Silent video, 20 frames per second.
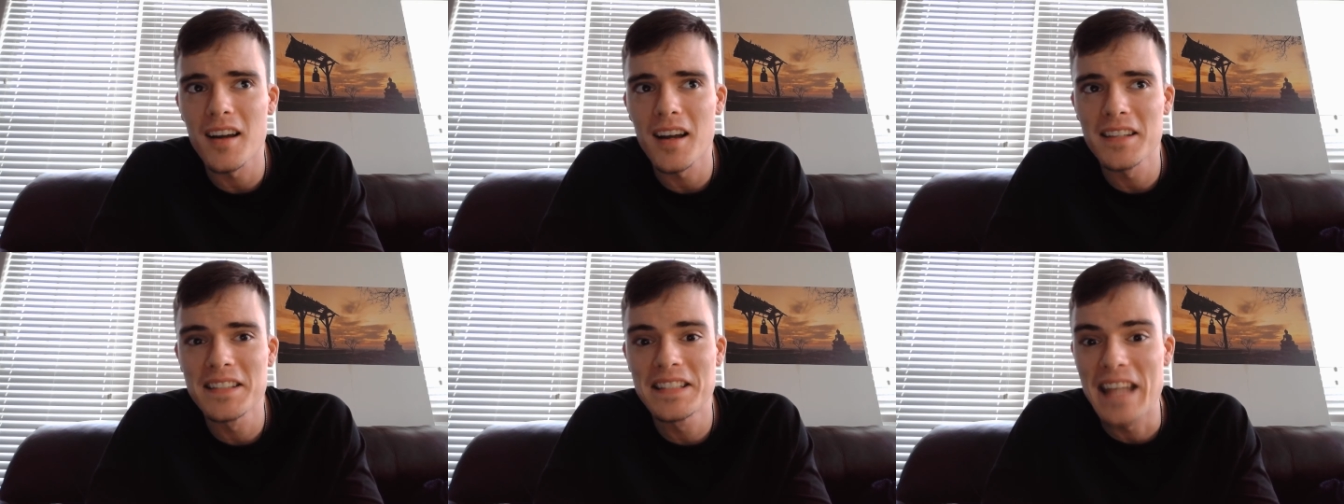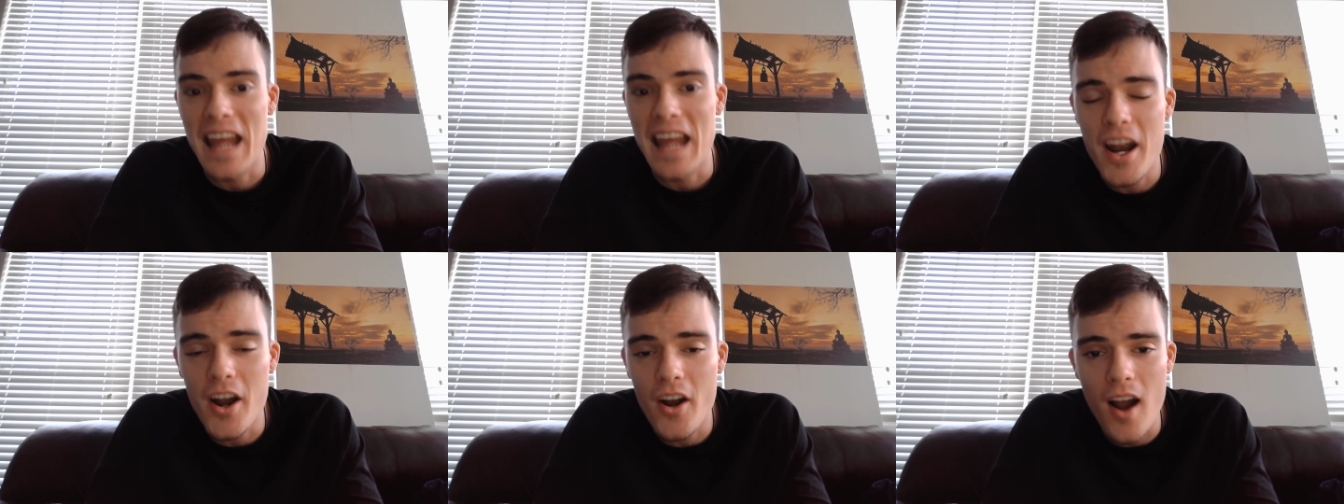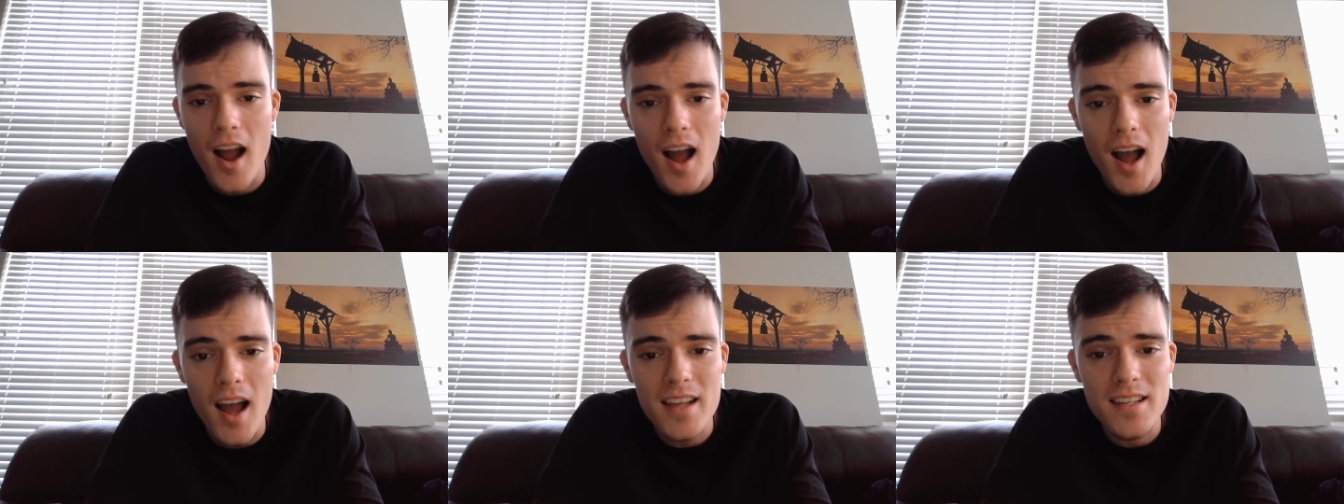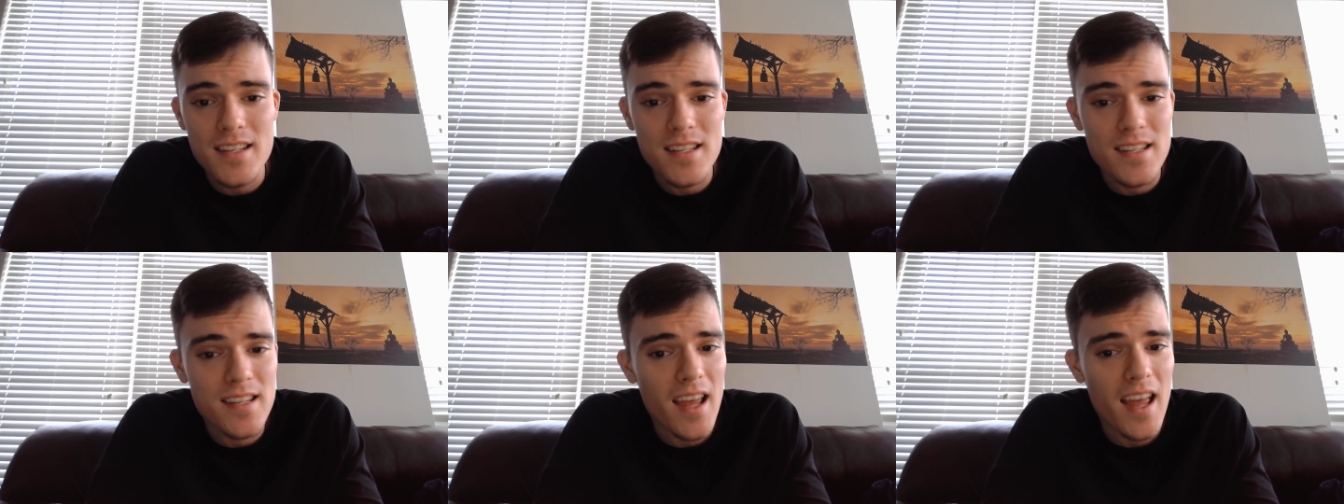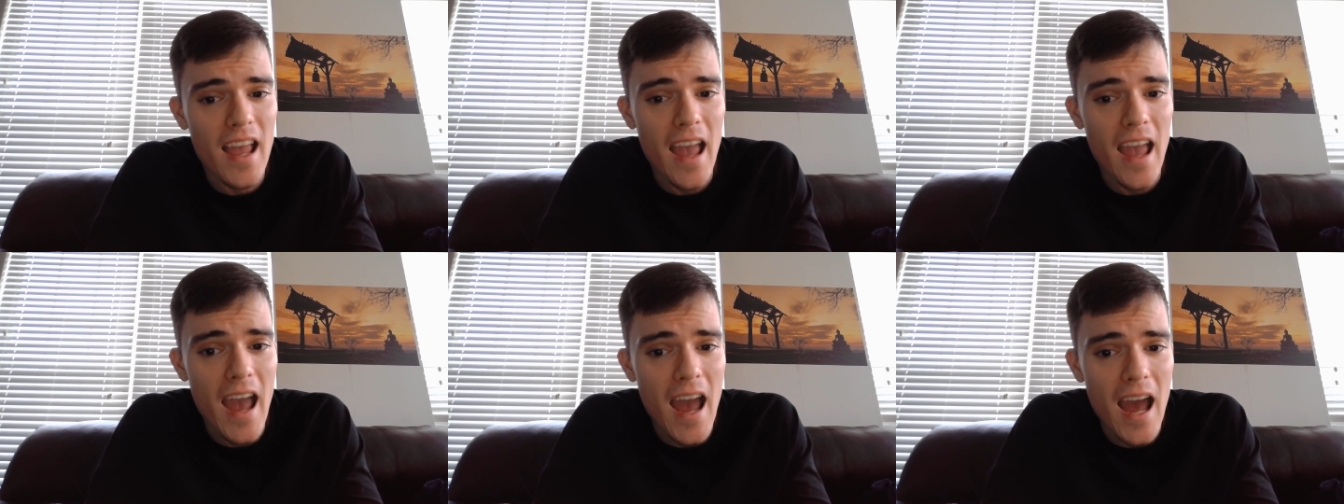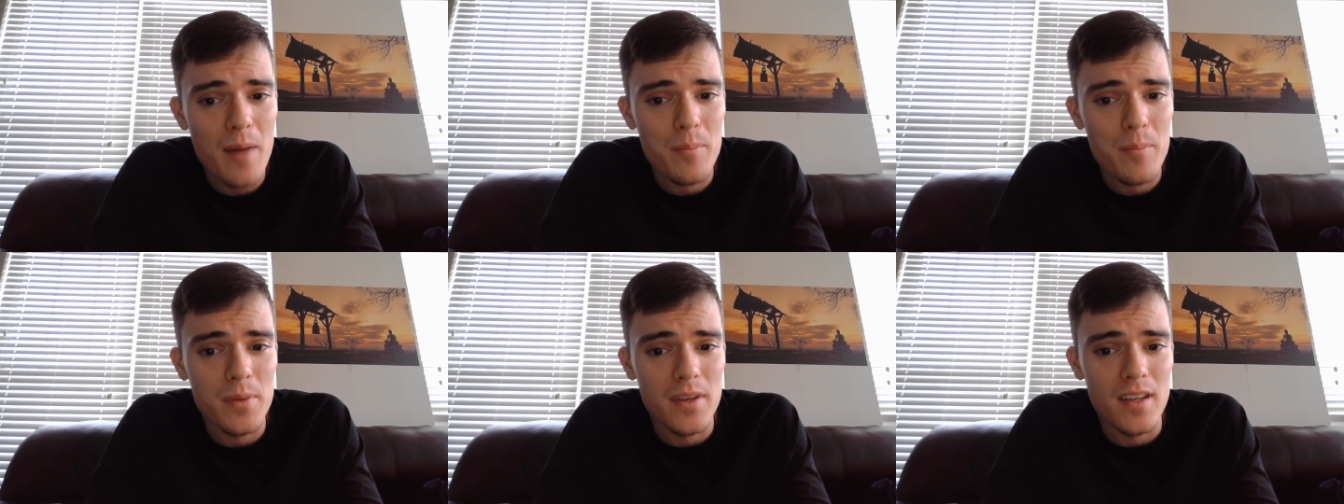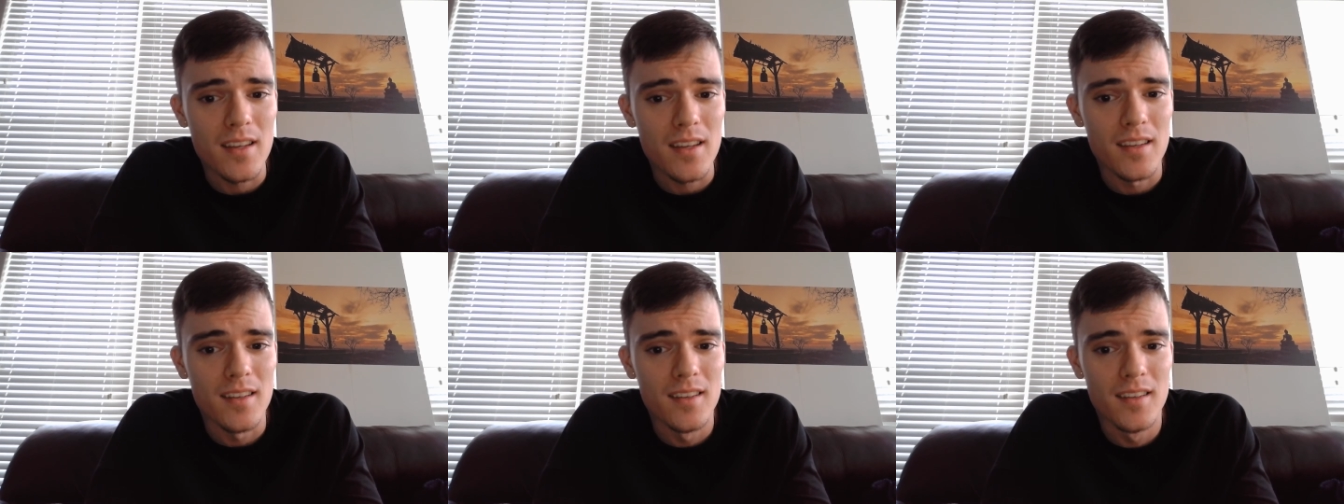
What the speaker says: Dare I say happy.